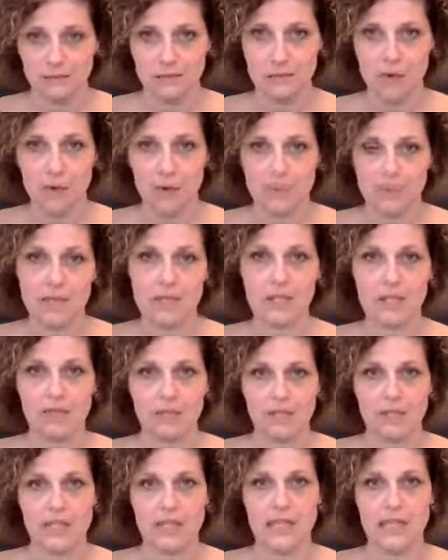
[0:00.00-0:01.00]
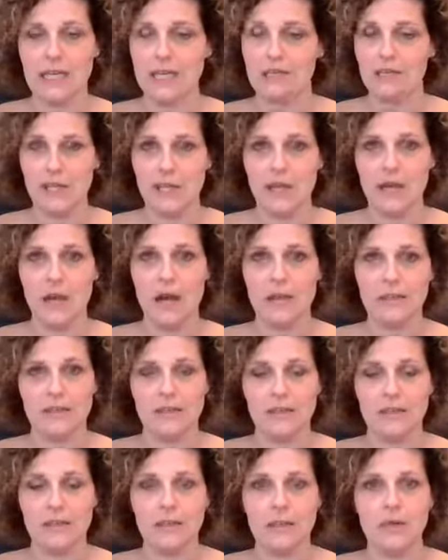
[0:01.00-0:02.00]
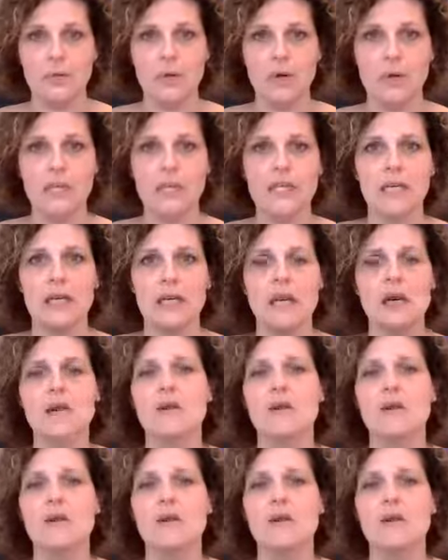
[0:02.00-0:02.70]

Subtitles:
open it, read it, and if you can't act on it in the moment,